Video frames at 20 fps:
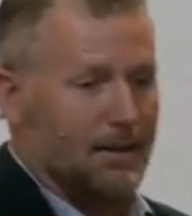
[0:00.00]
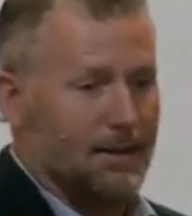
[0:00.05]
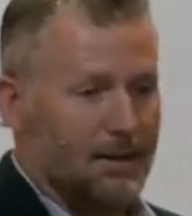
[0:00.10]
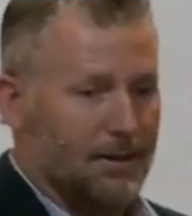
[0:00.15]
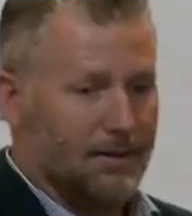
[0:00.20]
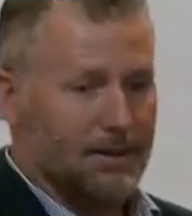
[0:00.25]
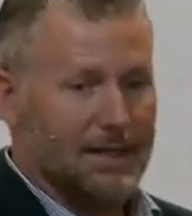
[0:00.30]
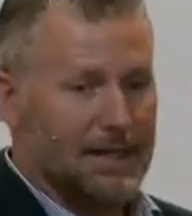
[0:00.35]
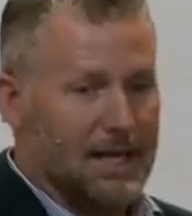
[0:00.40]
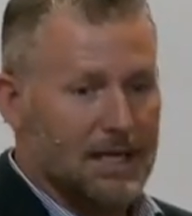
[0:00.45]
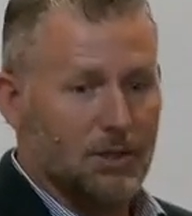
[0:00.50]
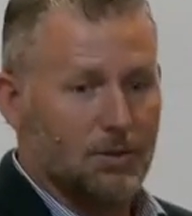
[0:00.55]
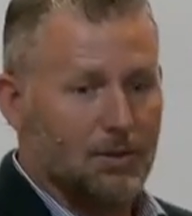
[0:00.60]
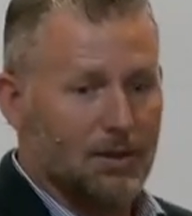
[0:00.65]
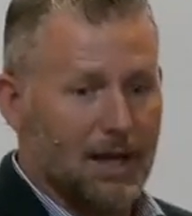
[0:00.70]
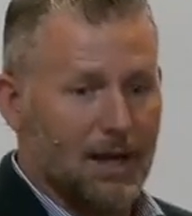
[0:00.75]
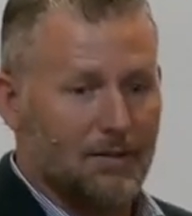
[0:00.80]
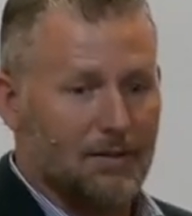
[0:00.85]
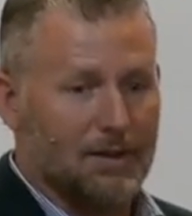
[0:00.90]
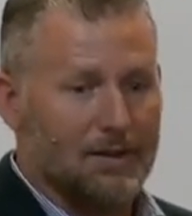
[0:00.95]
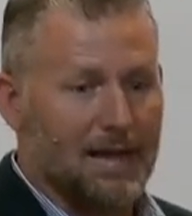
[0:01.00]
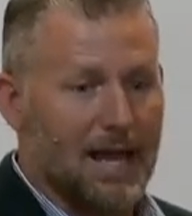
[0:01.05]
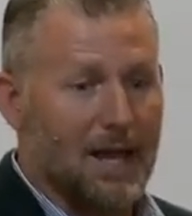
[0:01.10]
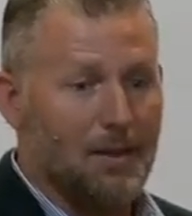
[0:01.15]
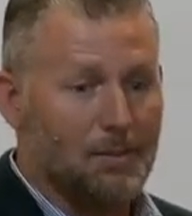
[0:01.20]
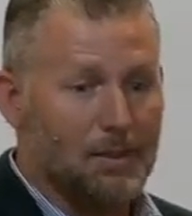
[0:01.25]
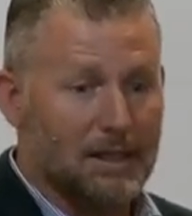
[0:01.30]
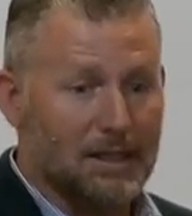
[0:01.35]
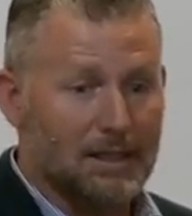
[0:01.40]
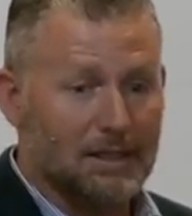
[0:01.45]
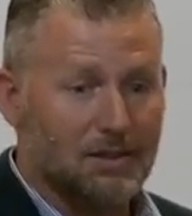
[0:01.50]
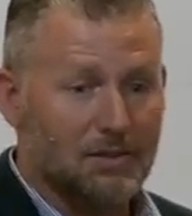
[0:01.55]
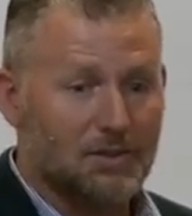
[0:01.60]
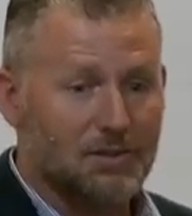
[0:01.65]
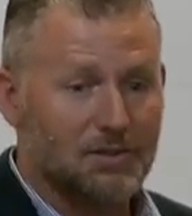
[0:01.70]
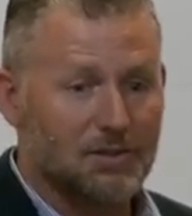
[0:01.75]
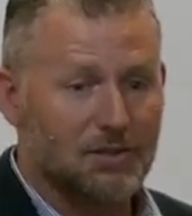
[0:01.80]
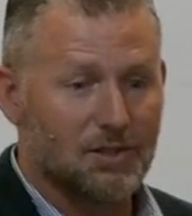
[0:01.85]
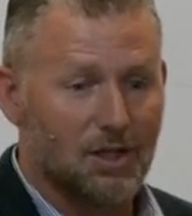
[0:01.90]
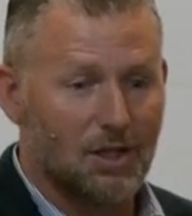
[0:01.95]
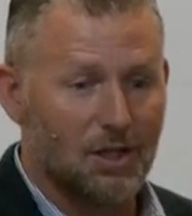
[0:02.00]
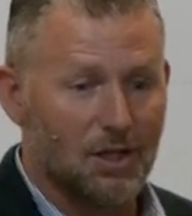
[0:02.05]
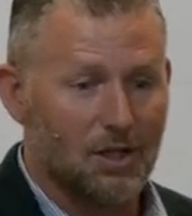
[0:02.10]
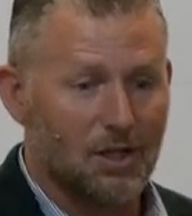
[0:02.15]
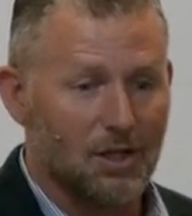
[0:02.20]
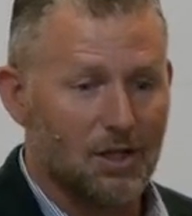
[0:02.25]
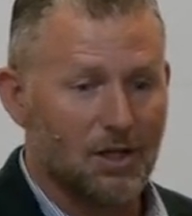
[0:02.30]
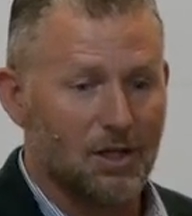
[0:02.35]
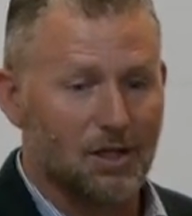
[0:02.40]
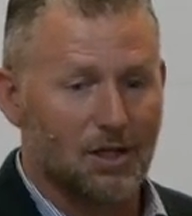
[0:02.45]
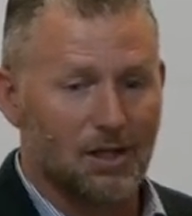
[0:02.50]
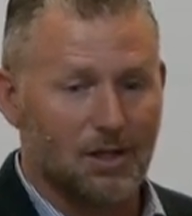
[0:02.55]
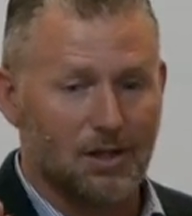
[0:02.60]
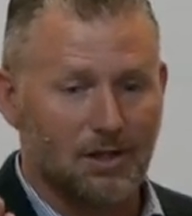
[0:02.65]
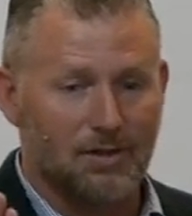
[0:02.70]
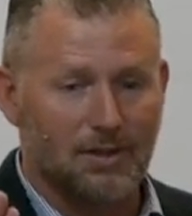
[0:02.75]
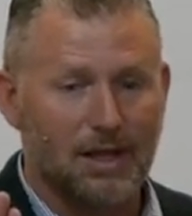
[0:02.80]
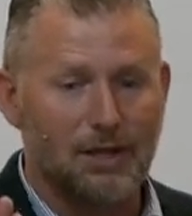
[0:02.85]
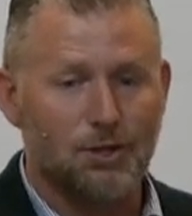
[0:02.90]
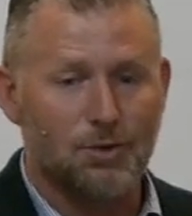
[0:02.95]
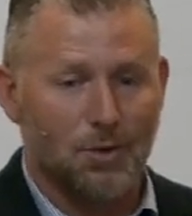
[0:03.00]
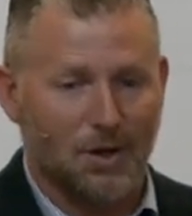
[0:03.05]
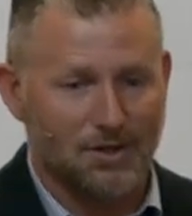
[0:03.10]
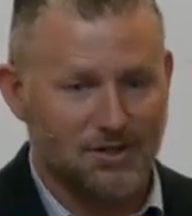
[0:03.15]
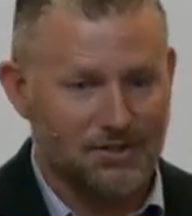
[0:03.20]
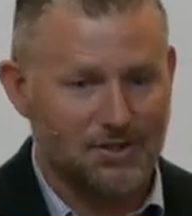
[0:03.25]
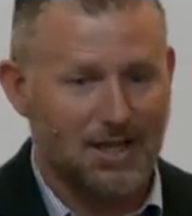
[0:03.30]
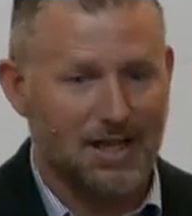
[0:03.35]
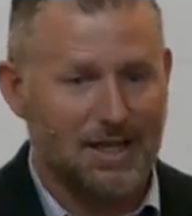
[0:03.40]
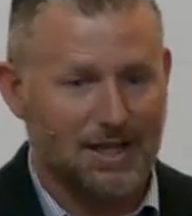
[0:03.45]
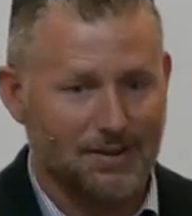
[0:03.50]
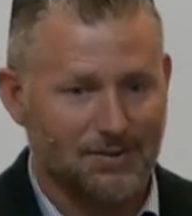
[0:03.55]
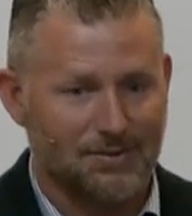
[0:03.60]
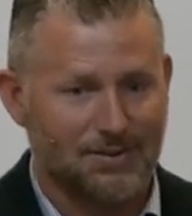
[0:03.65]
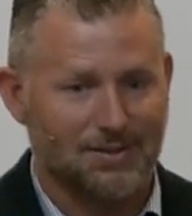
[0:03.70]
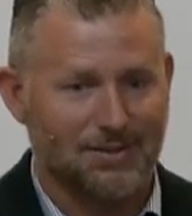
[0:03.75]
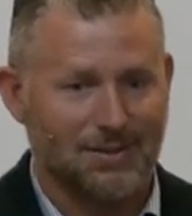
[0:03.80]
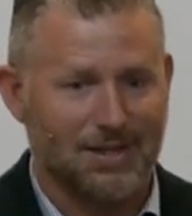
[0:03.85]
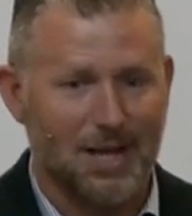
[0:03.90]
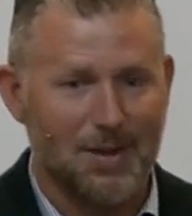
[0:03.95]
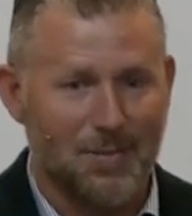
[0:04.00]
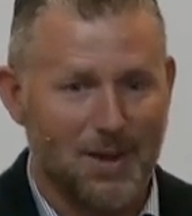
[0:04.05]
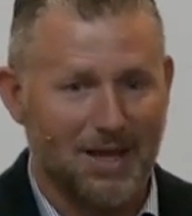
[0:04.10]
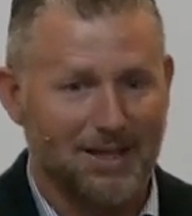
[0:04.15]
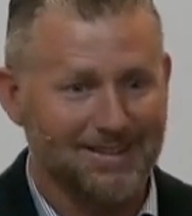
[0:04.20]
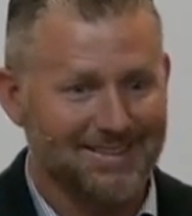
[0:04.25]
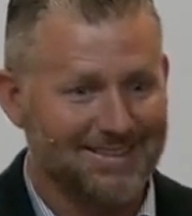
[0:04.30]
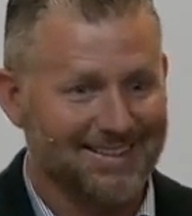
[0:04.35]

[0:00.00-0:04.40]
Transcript: The kingdom of heaven. That means that you are saved. Amen?